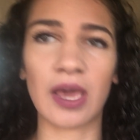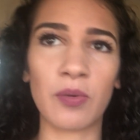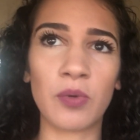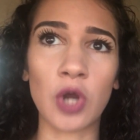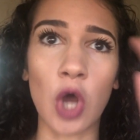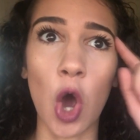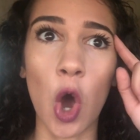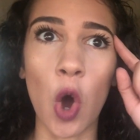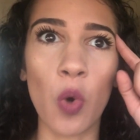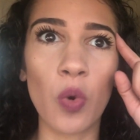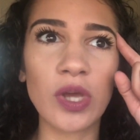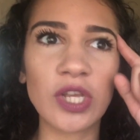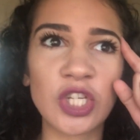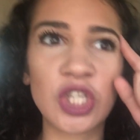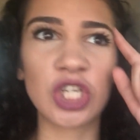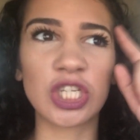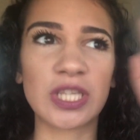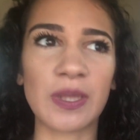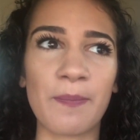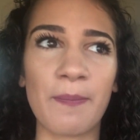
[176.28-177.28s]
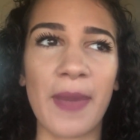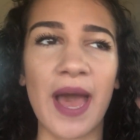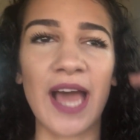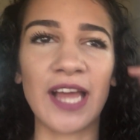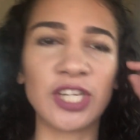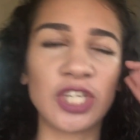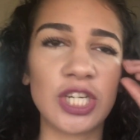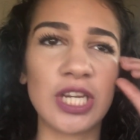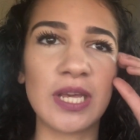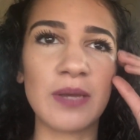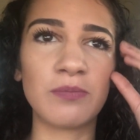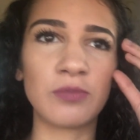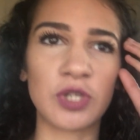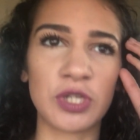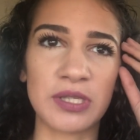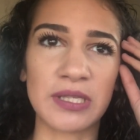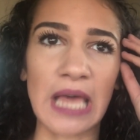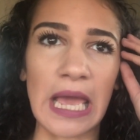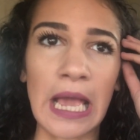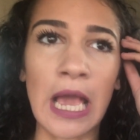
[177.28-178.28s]
I would always just imagine him
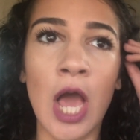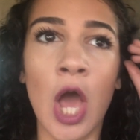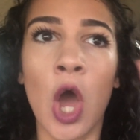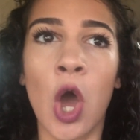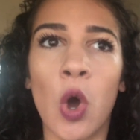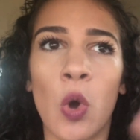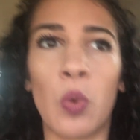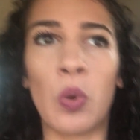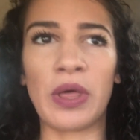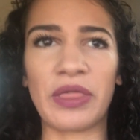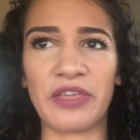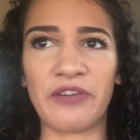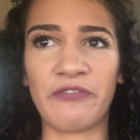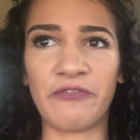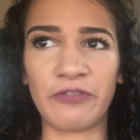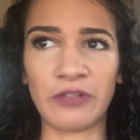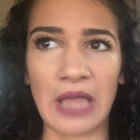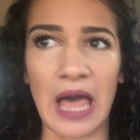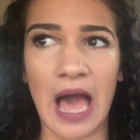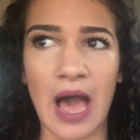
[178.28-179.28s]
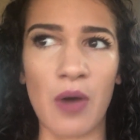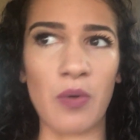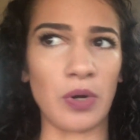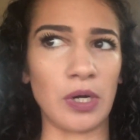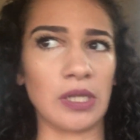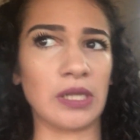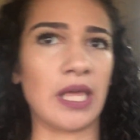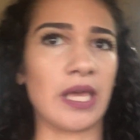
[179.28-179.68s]
just like with a flower,